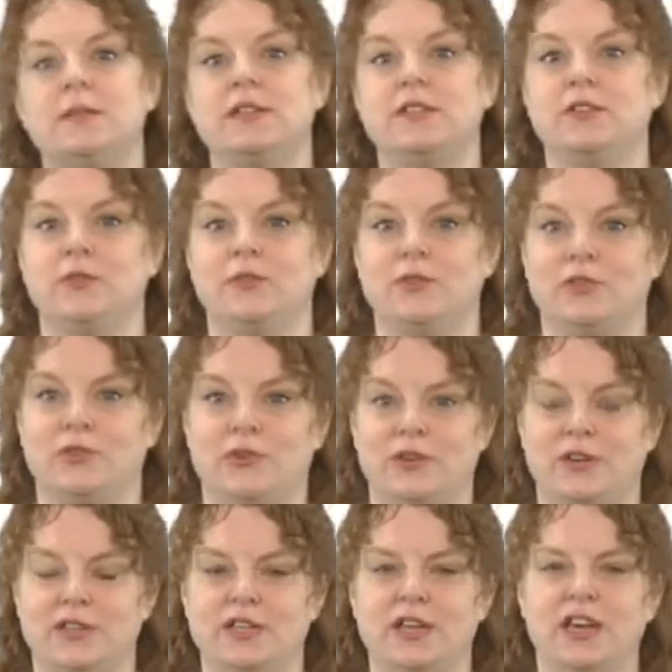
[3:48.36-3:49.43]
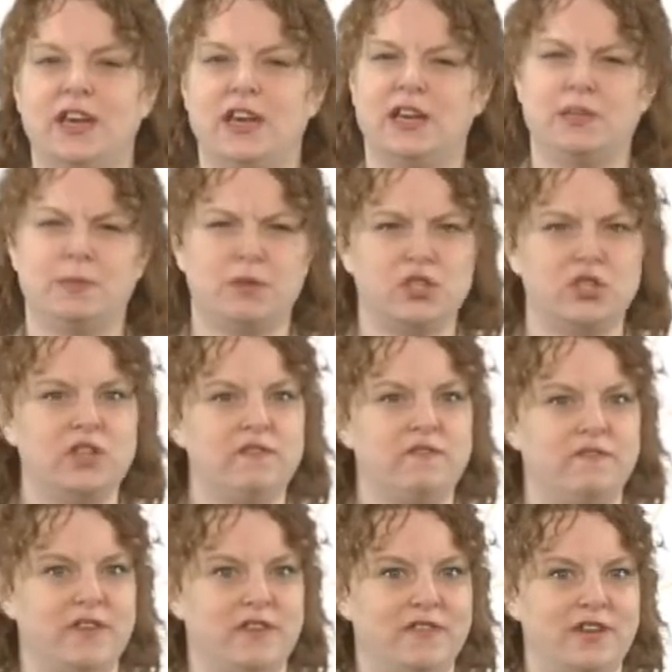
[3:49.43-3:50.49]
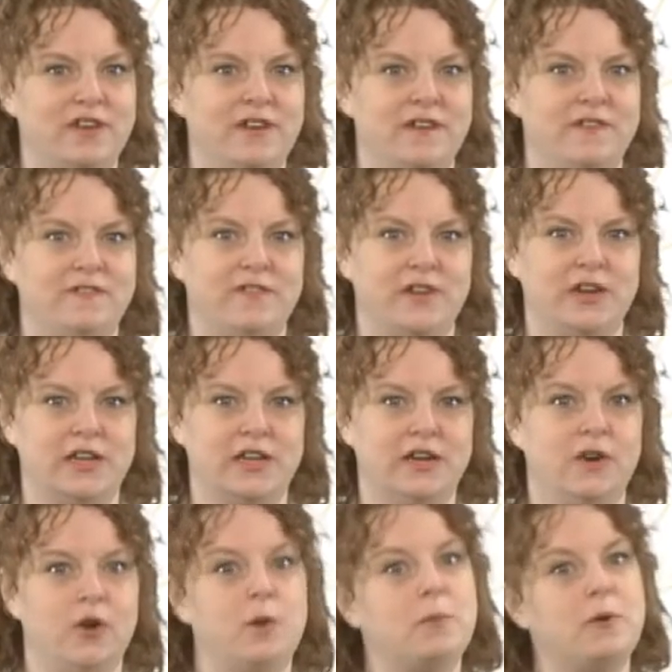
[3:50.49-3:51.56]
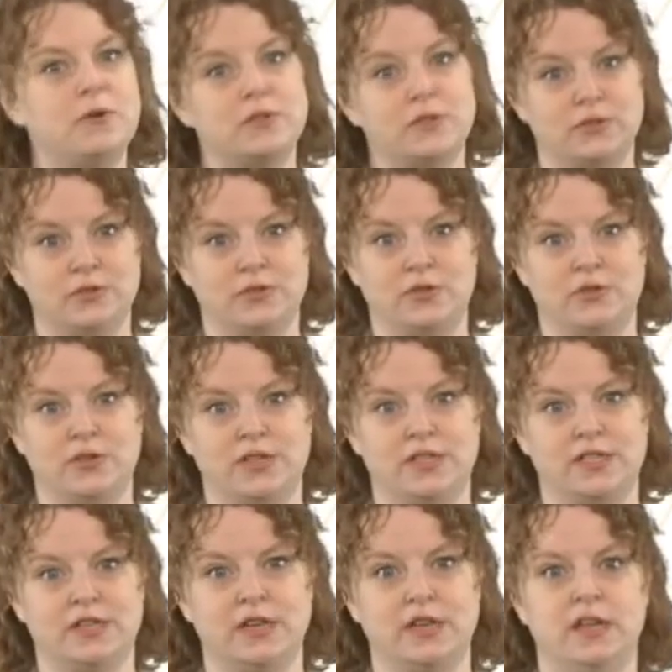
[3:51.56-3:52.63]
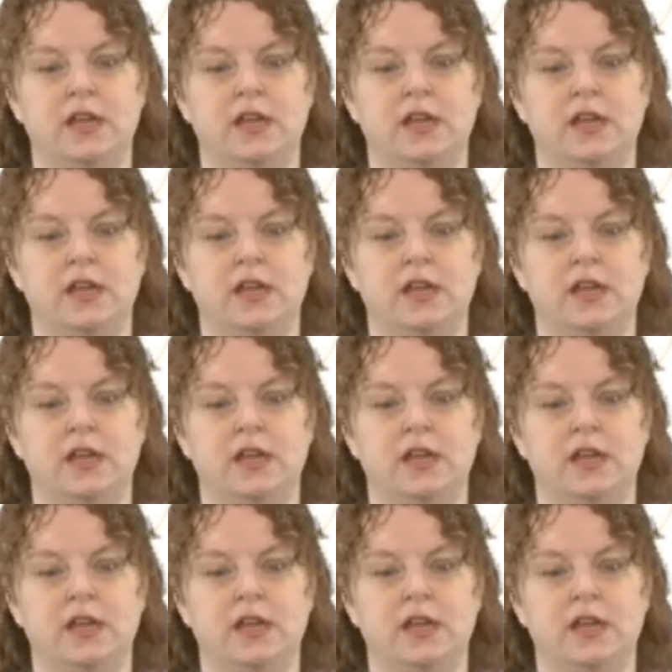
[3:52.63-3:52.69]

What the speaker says: to be told stories, especially vivid, funny, or personal stories.